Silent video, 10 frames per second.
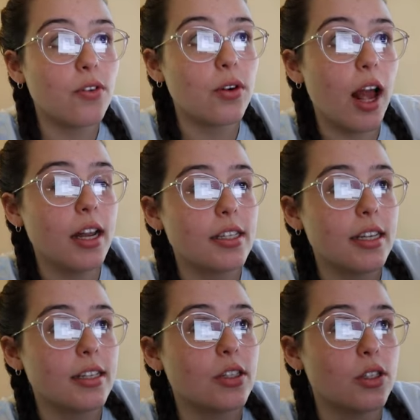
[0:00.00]
4 out of
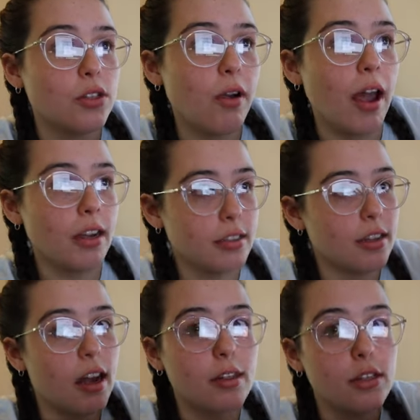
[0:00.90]
6 correct
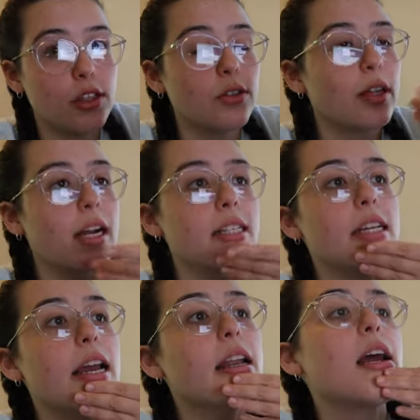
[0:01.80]
on the 2 that I
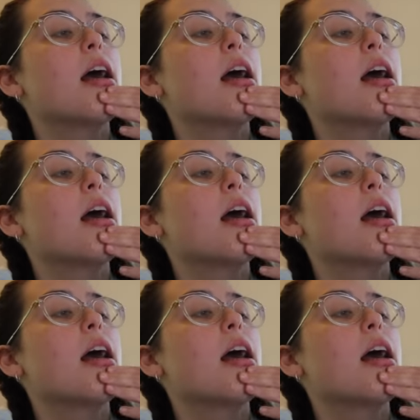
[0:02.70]
did.